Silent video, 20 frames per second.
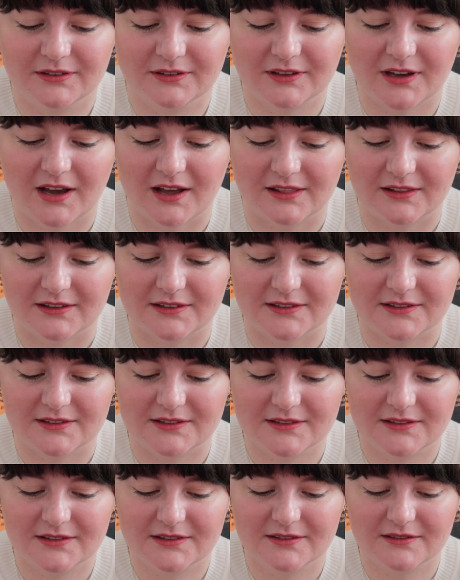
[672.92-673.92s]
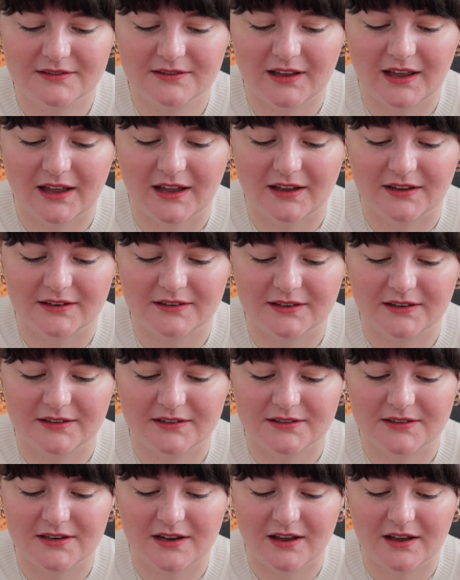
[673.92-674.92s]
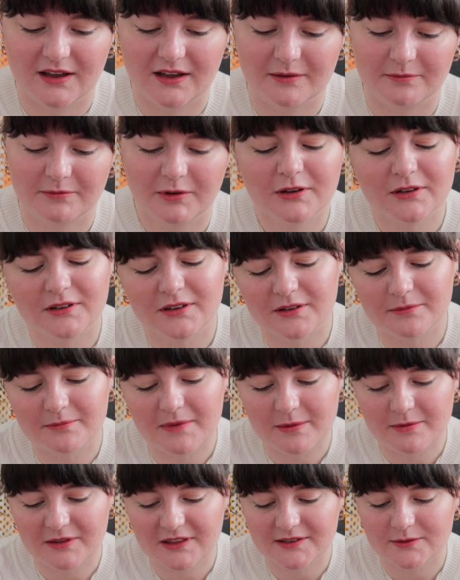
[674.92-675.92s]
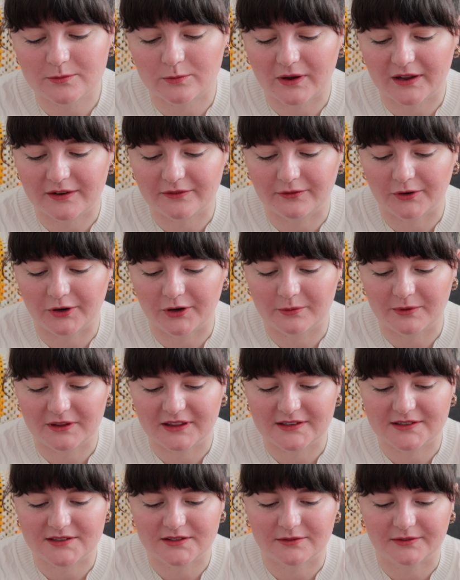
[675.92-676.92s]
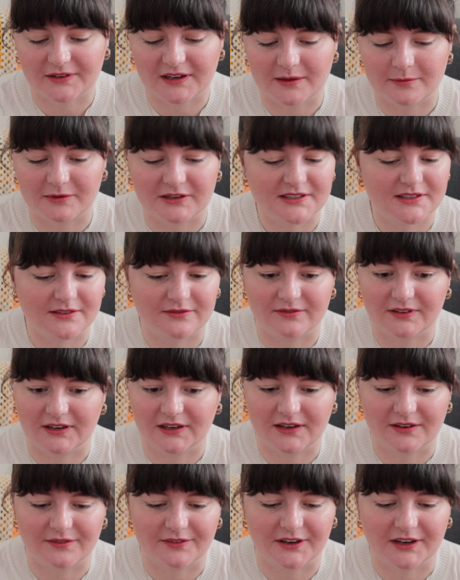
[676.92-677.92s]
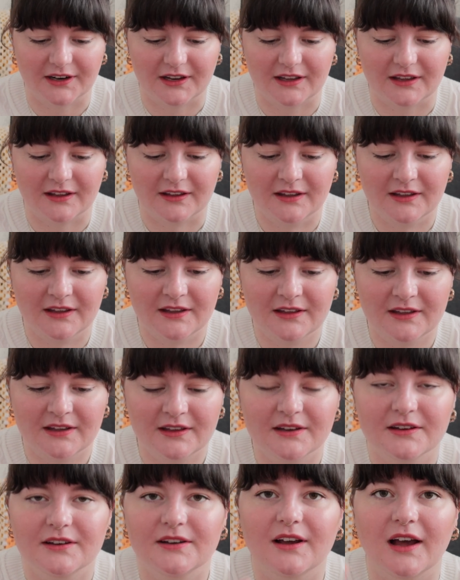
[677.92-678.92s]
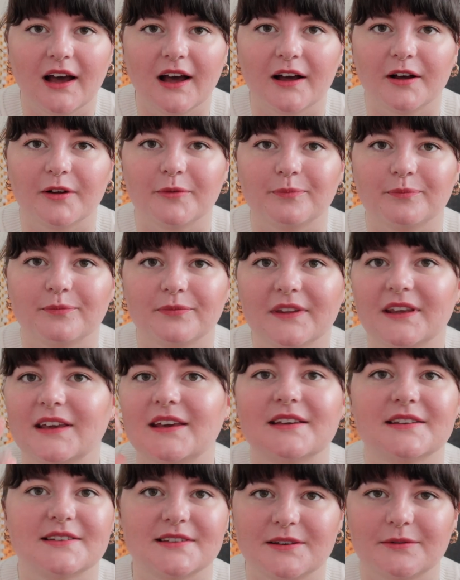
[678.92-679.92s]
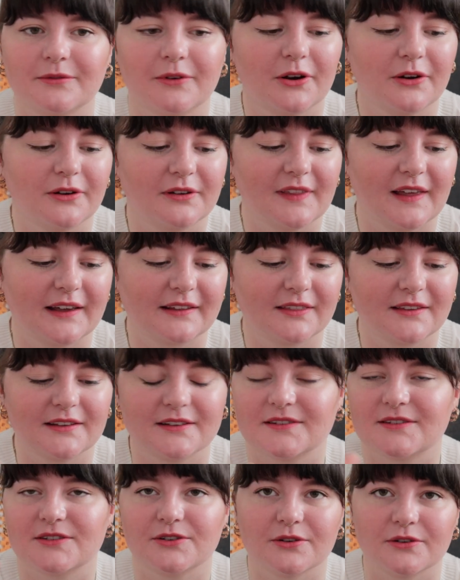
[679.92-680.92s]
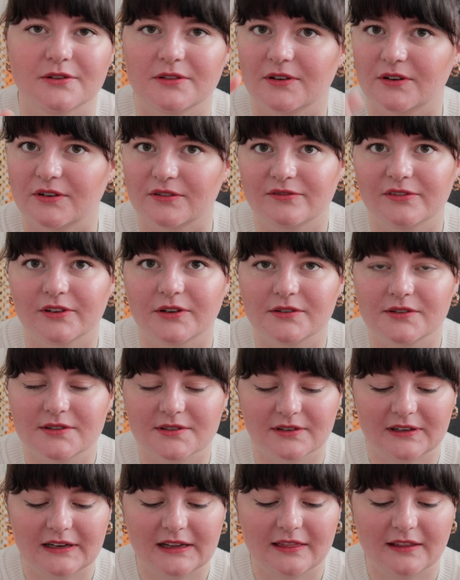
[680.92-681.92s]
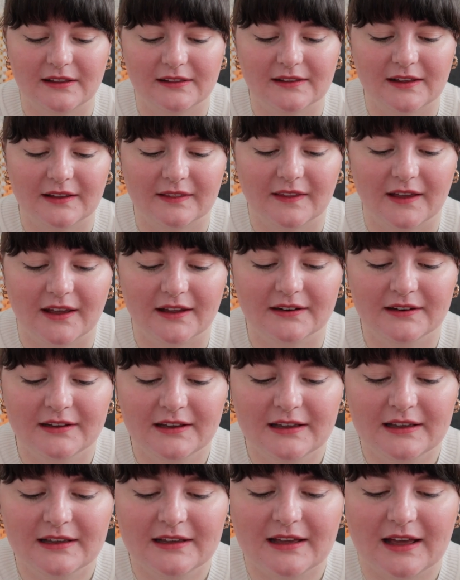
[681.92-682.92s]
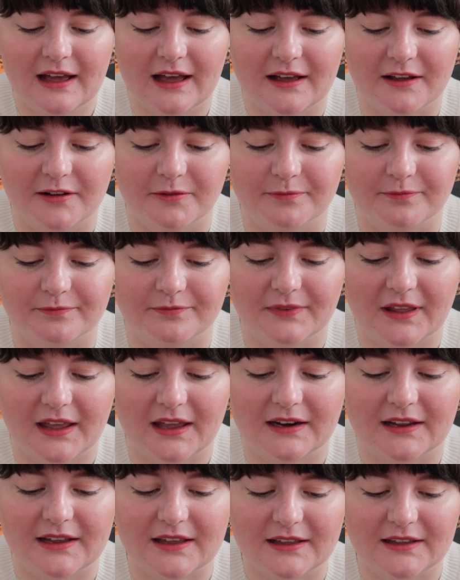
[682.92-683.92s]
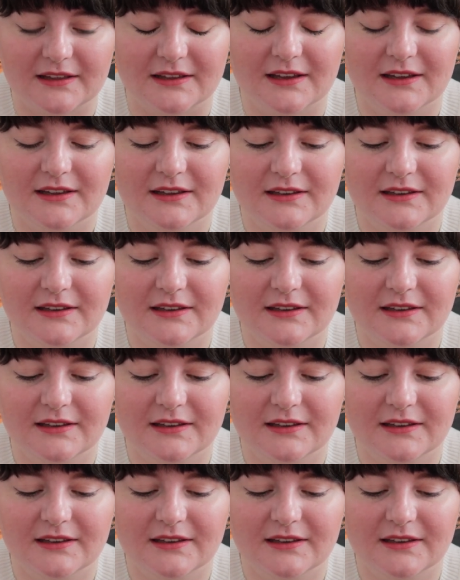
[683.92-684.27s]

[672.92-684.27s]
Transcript: colours at a time. Oh, maybe there's one row where there's 3, but it's a very, very easy row. Like there's no long floats or anything like that. And I